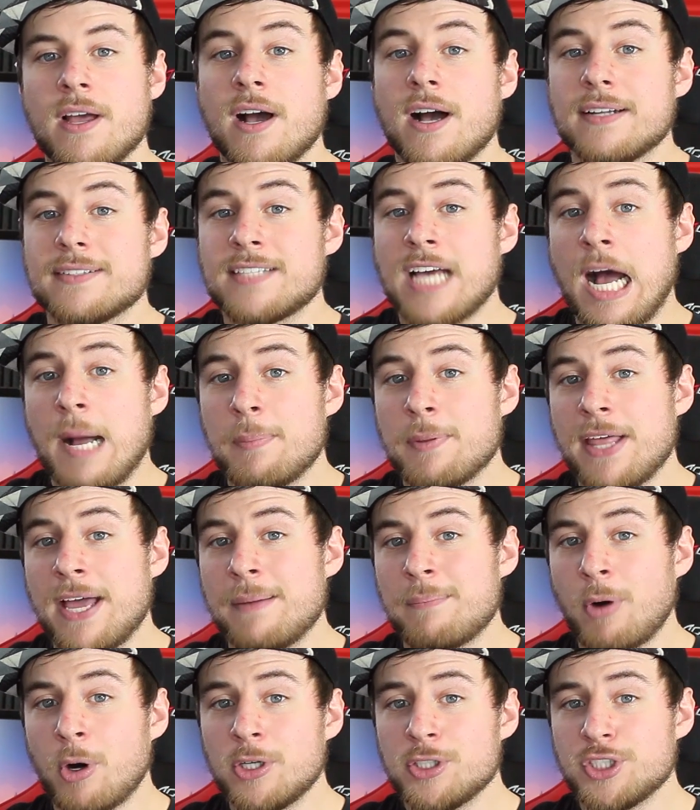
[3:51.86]
On top of
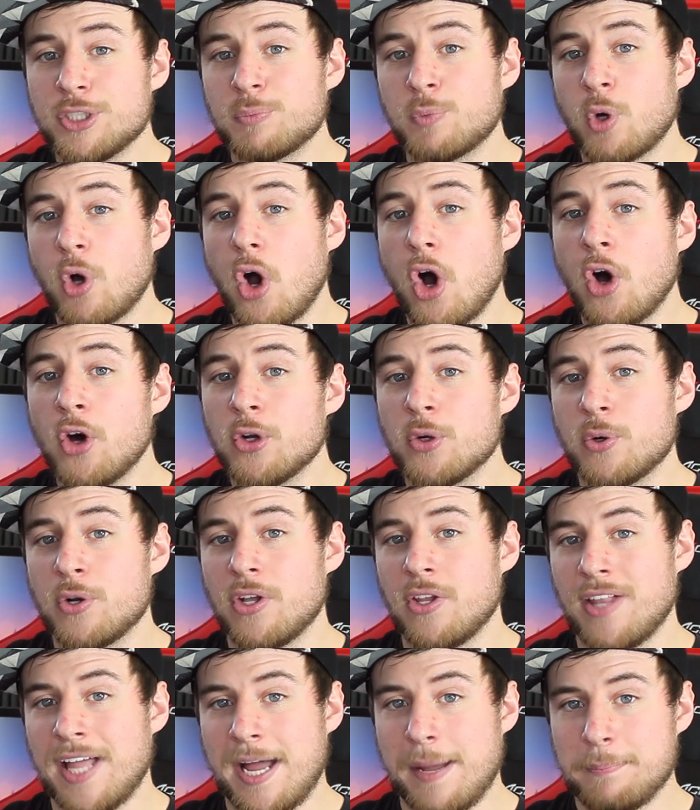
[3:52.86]
that, margin will
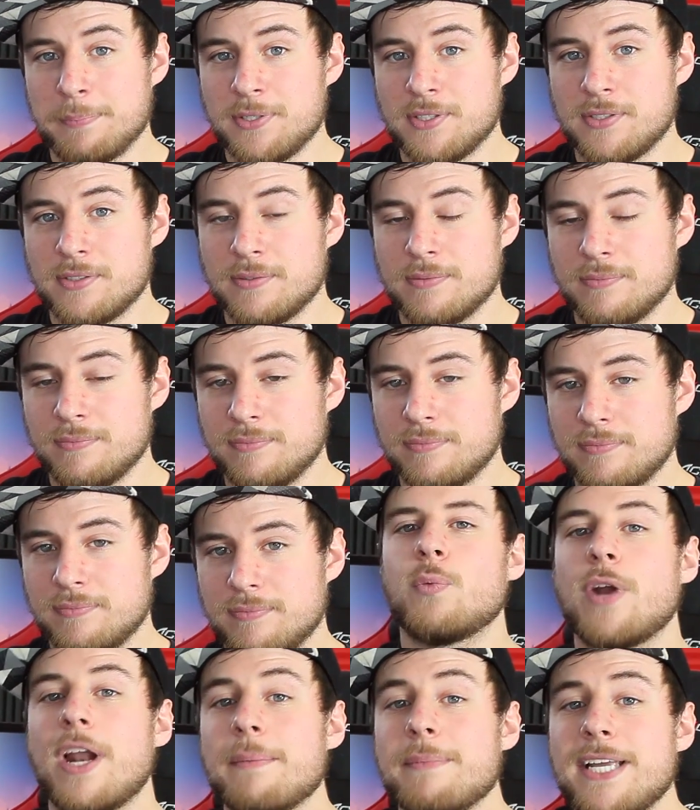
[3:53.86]
auto-collapse.
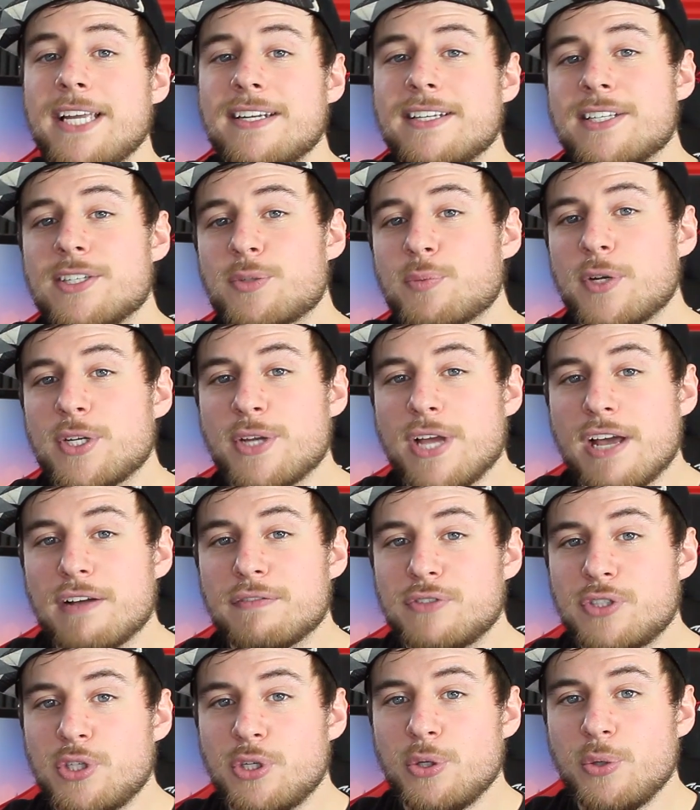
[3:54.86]
What I mean is, when you
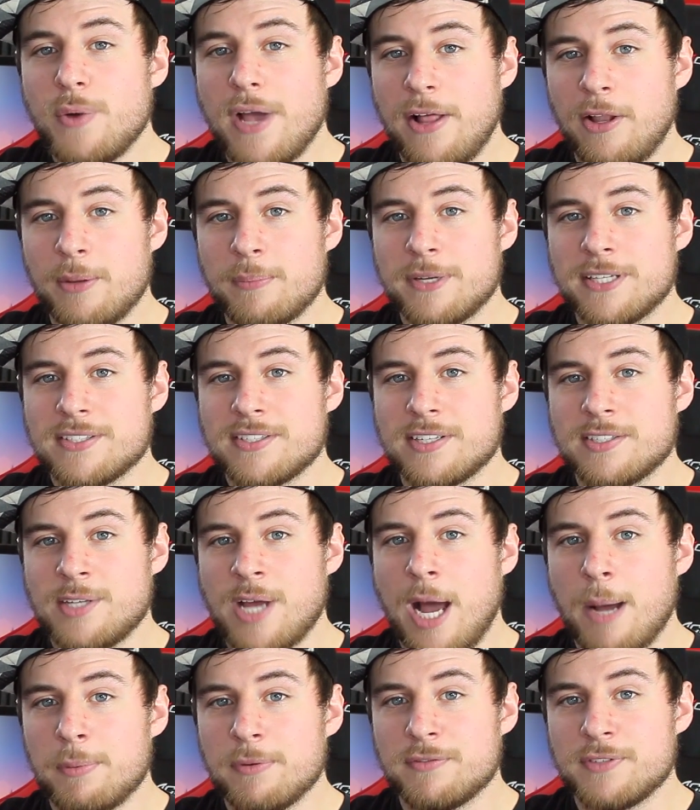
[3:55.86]
have two elements on
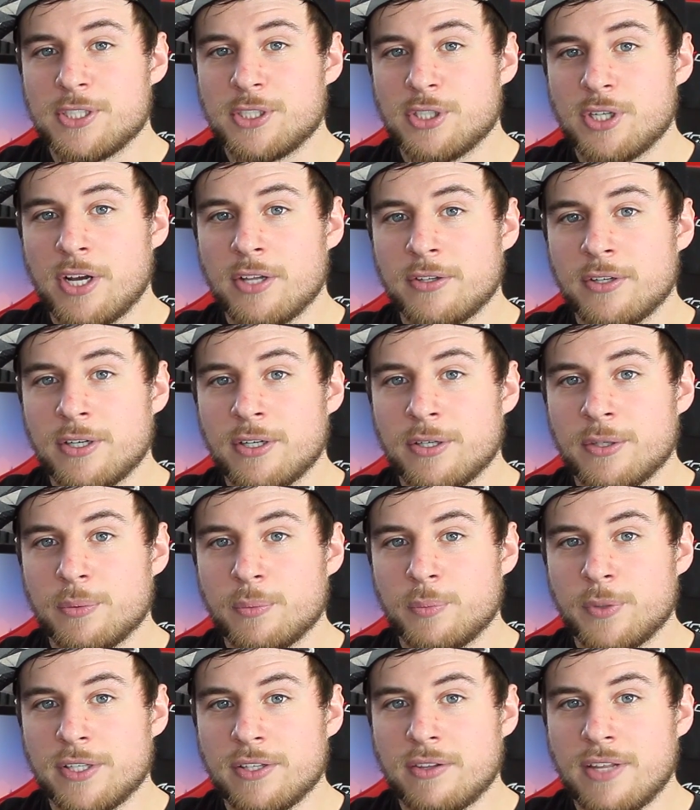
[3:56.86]
top of each other
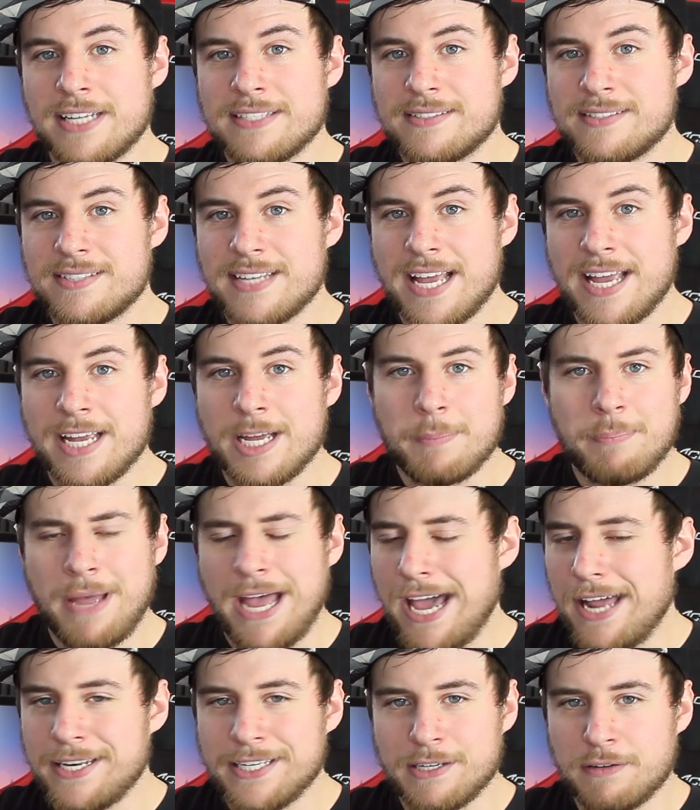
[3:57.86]
with, let's say, a
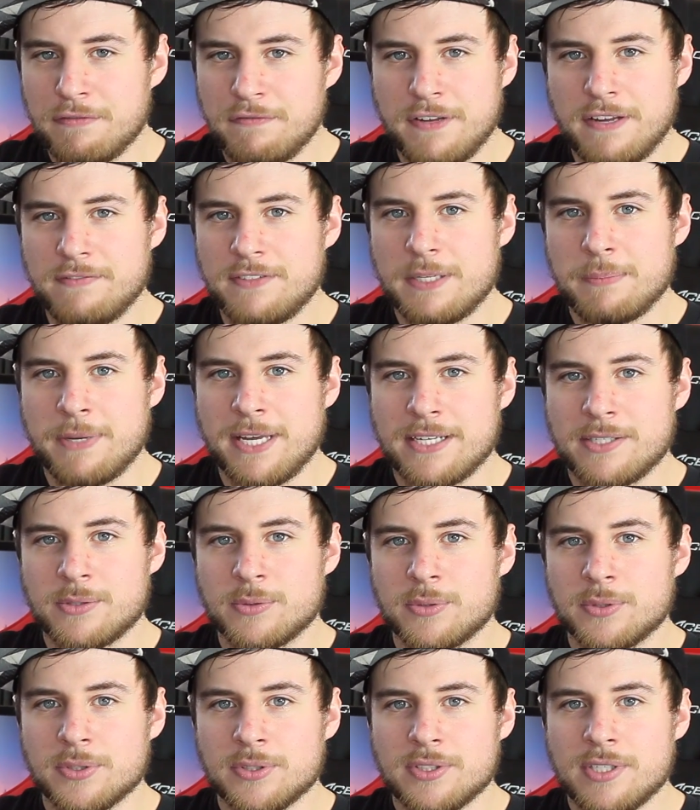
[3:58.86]
padding of fifty
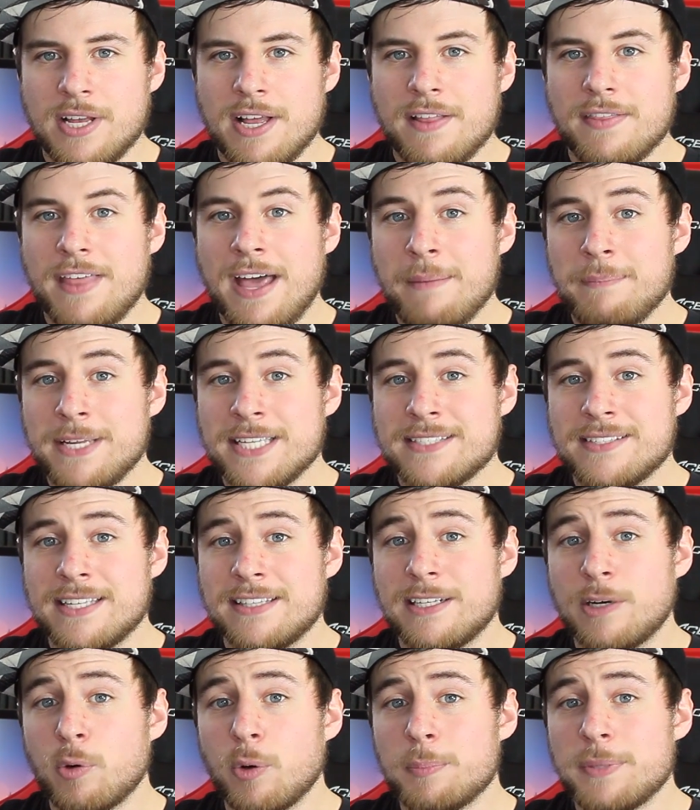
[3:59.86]
pixels, that means that
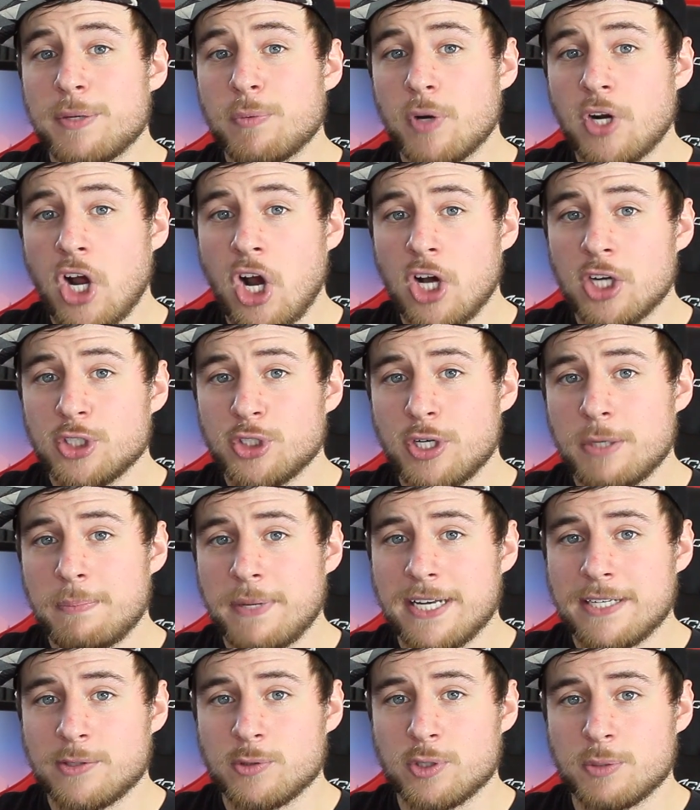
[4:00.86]
there will be one hundred
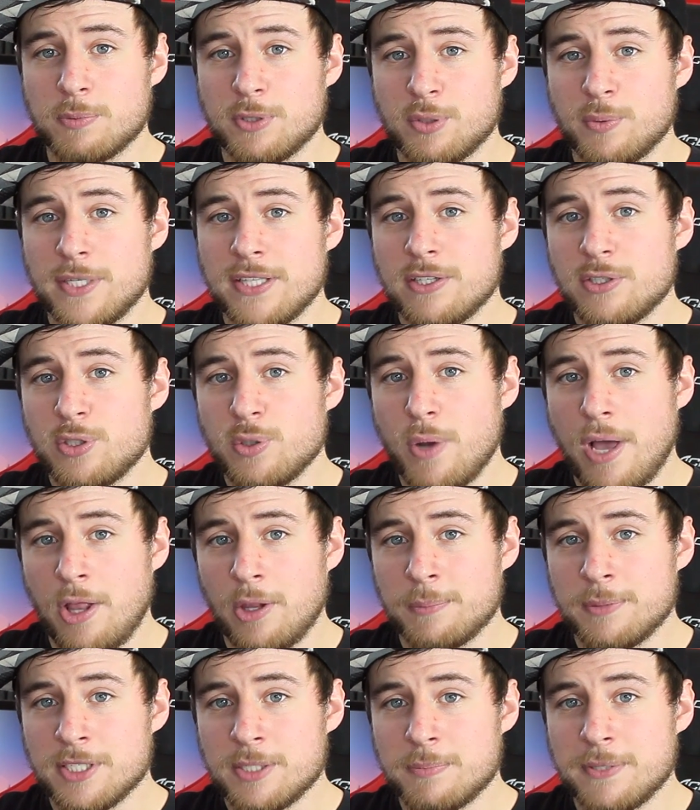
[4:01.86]
pixels between the two
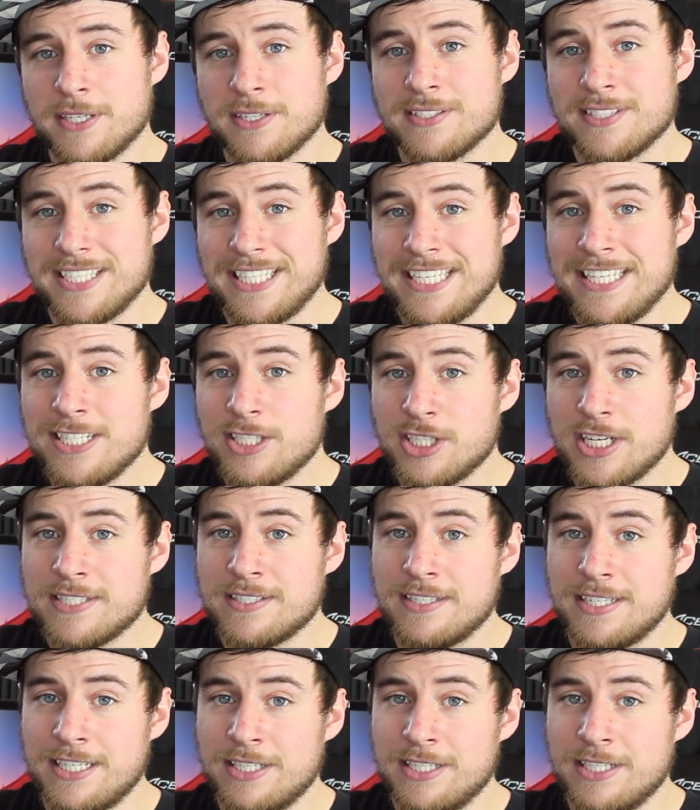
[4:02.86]
elements because each has an